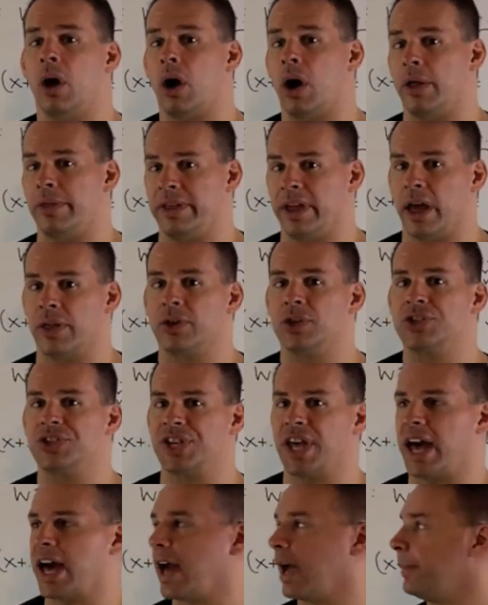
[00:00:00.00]
On the other
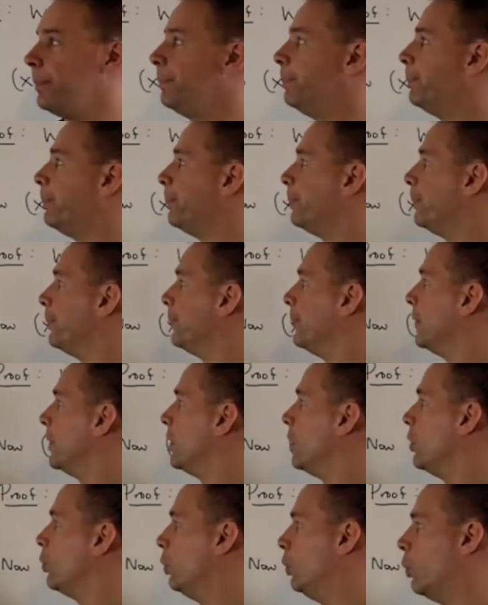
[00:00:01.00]
side,
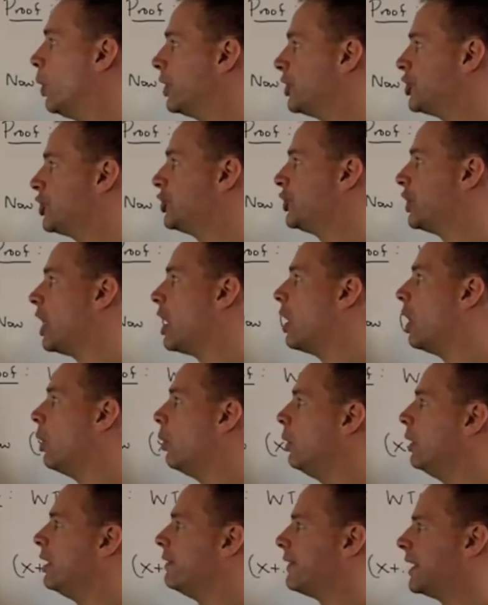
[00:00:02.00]
we want to
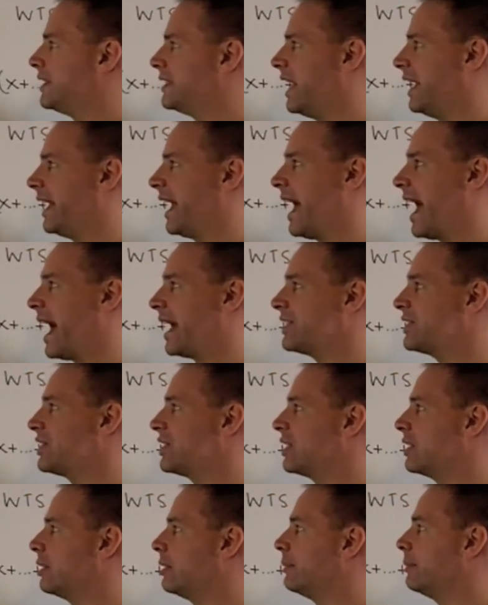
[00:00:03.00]
show if I take
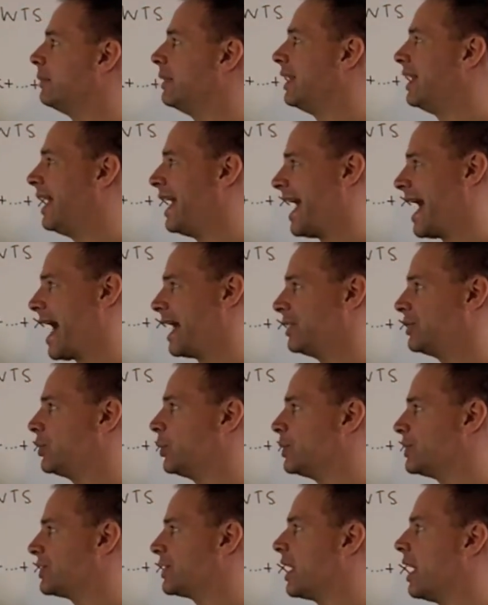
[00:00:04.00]
x, add it
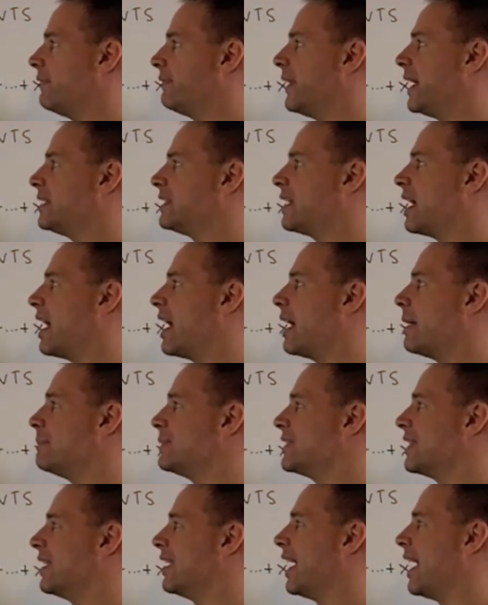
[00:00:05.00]
to itself n
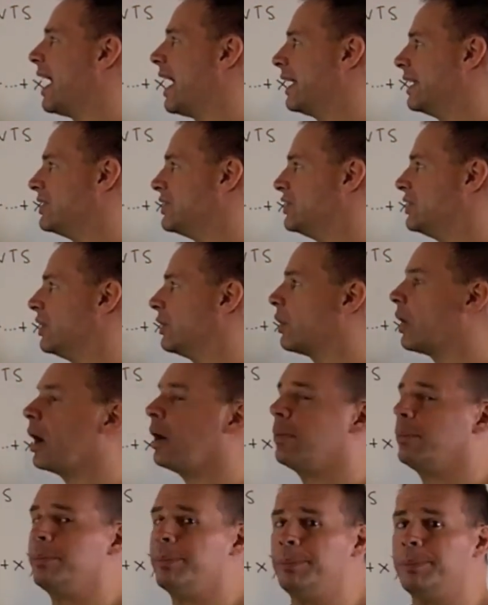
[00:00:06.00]
times, I get
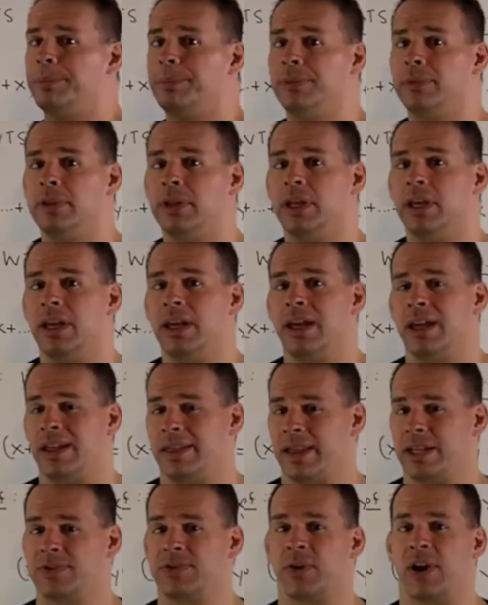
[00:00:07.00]
0.
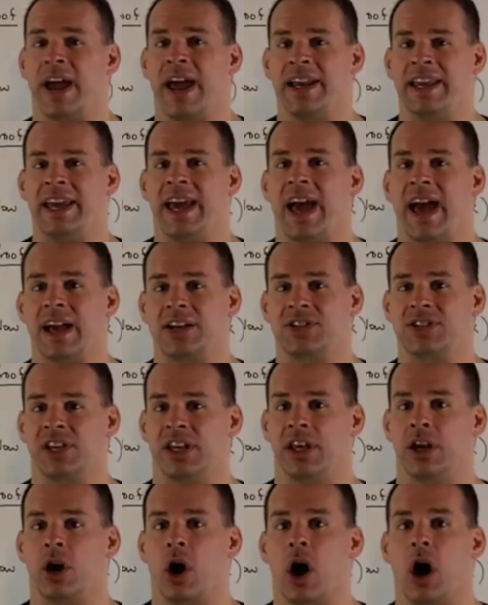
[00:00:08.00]
That's for any x
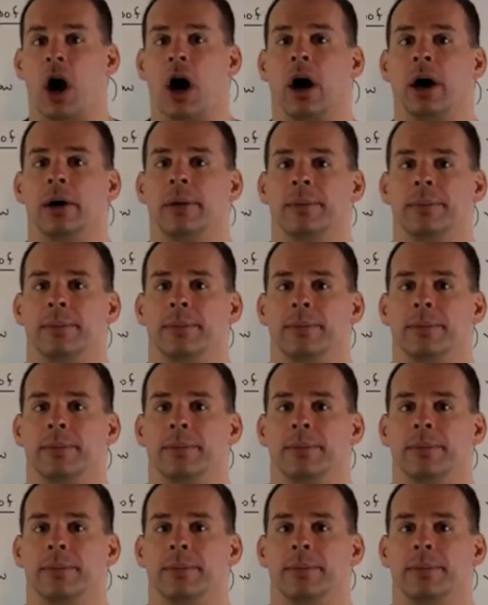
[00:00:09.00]
in R.